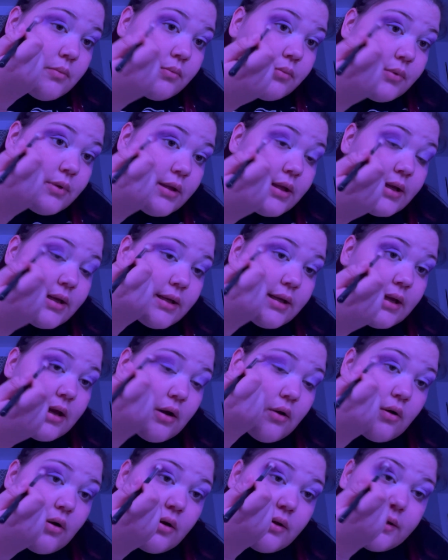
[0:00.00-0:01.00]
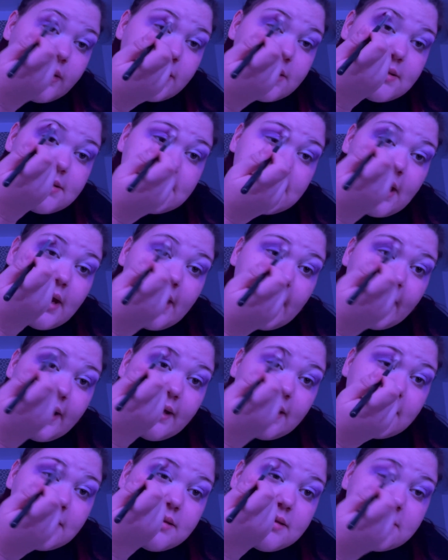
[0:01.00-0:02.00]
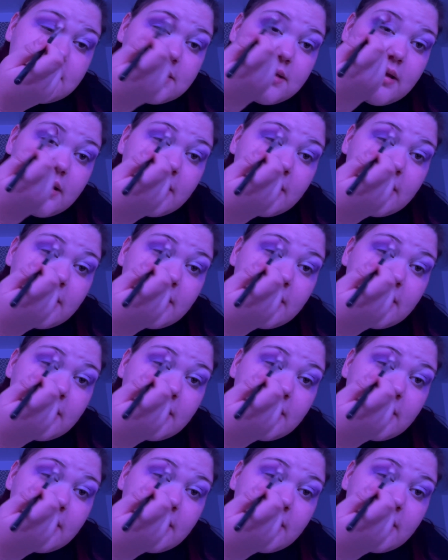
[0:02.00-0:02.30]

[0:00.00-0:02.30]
blend out all the sides